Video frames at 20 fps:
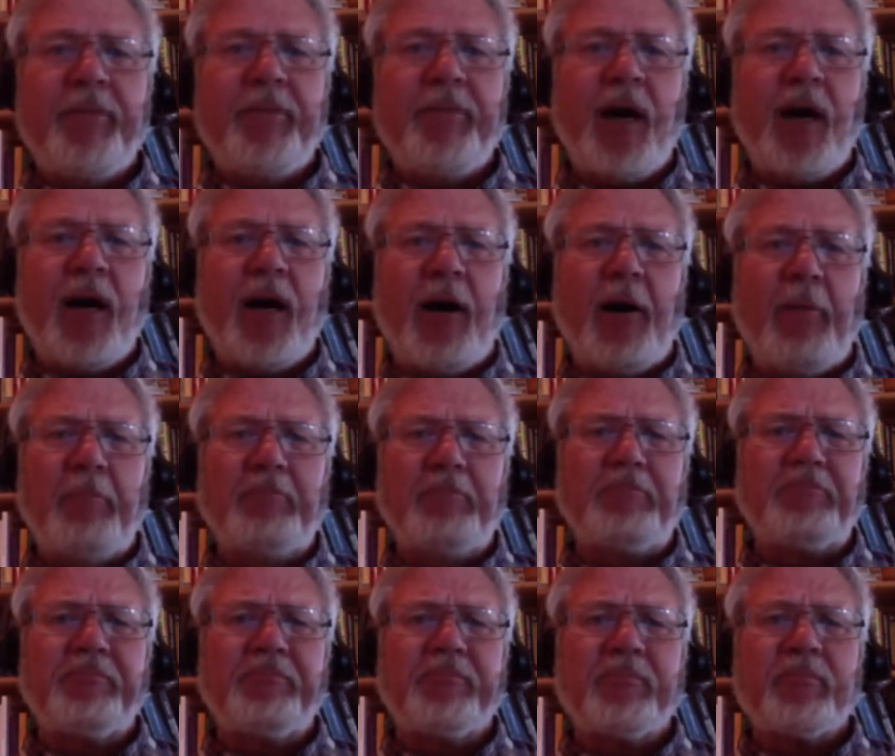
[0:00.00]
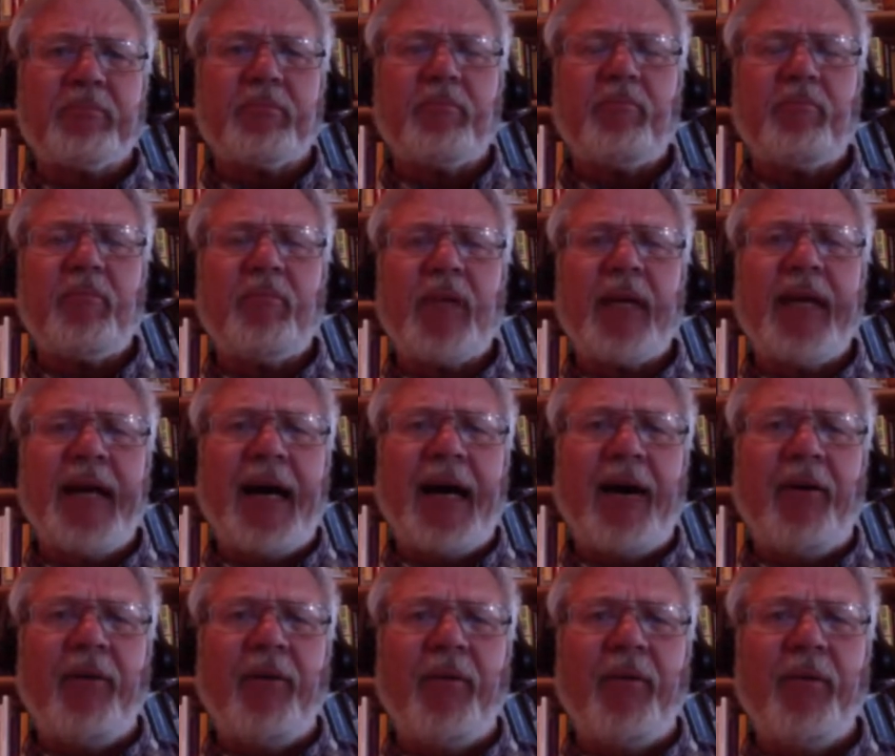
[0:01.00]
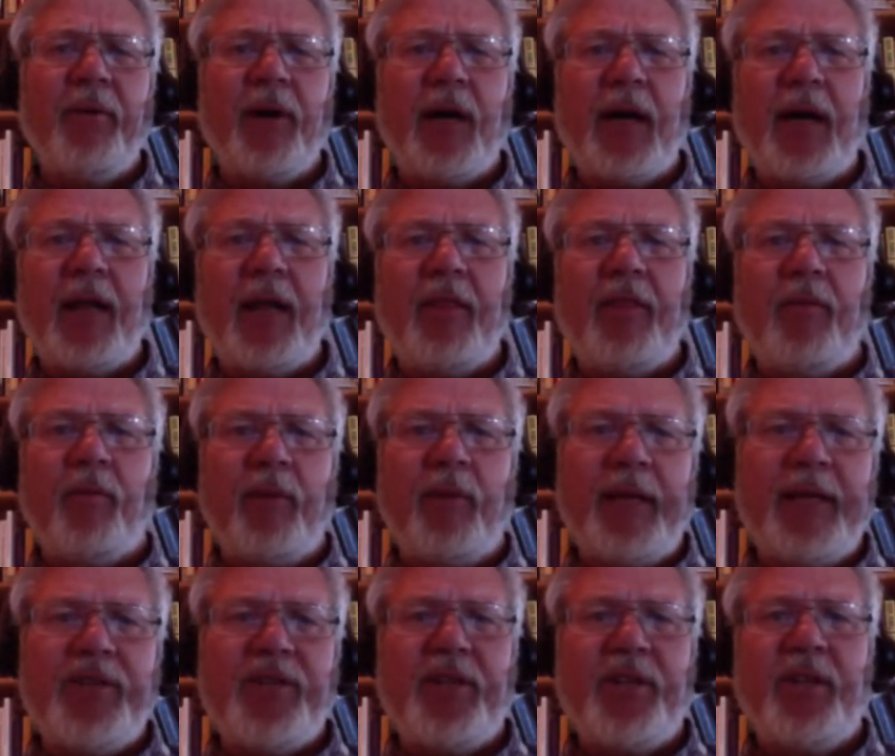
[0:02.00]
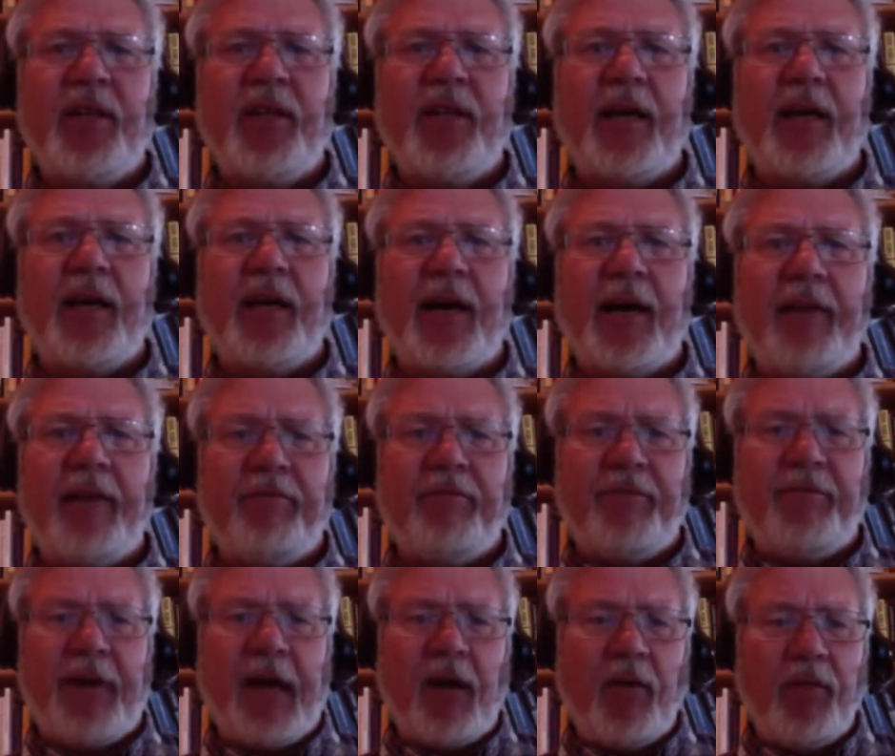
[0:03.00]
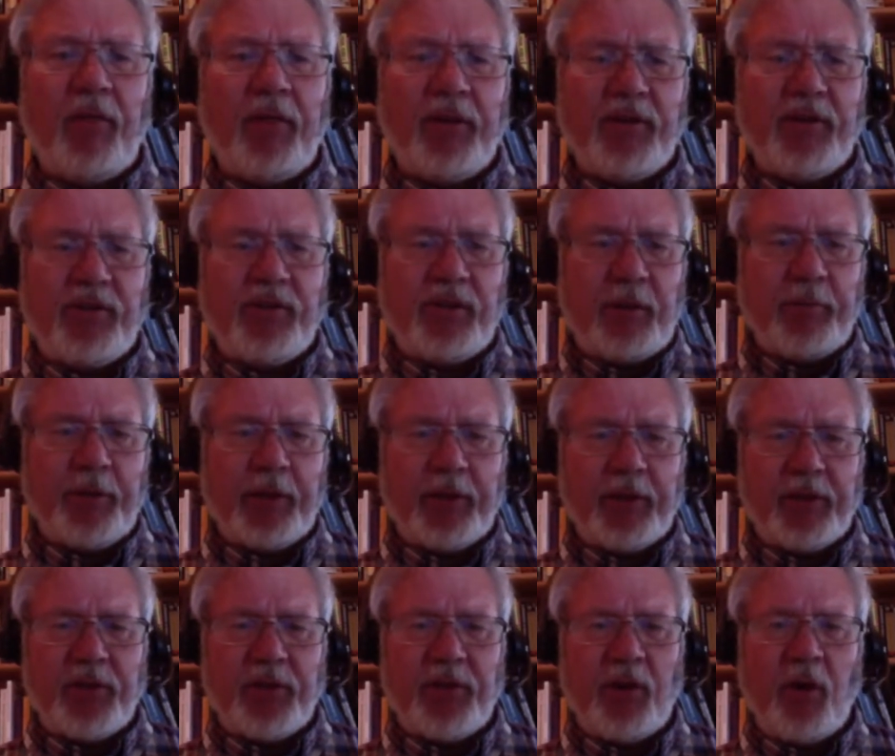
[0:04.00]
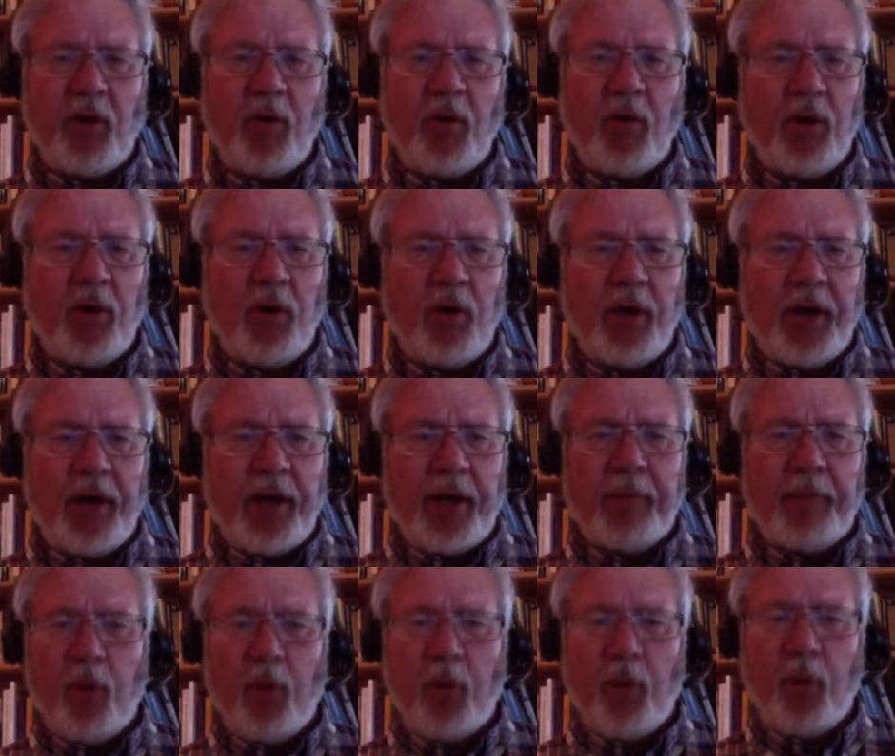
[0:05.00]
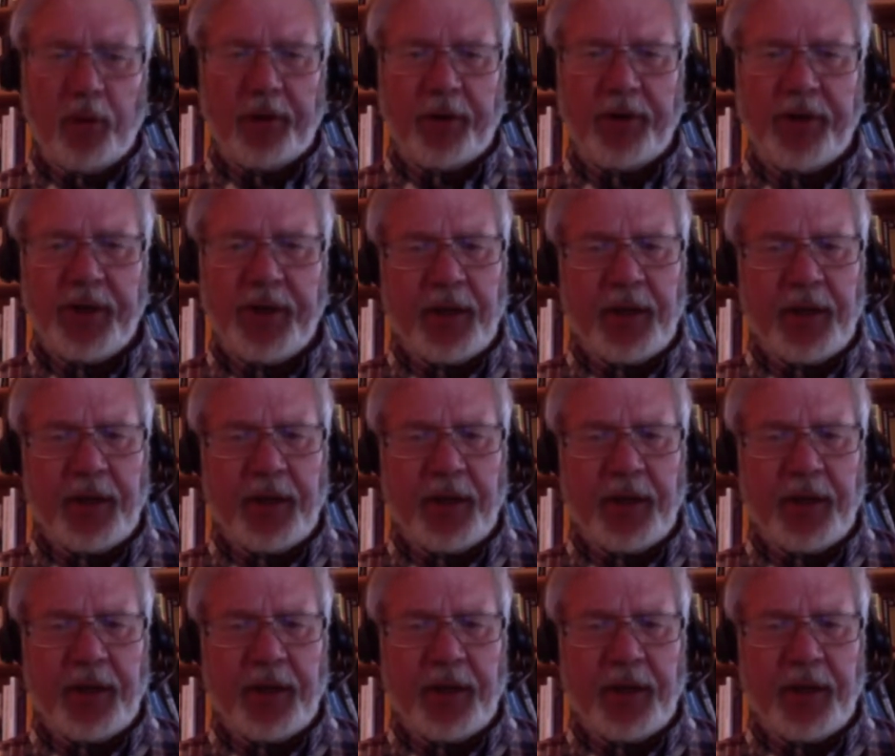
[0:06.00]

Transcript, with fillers: Um, now, the reason that I've found this subject so important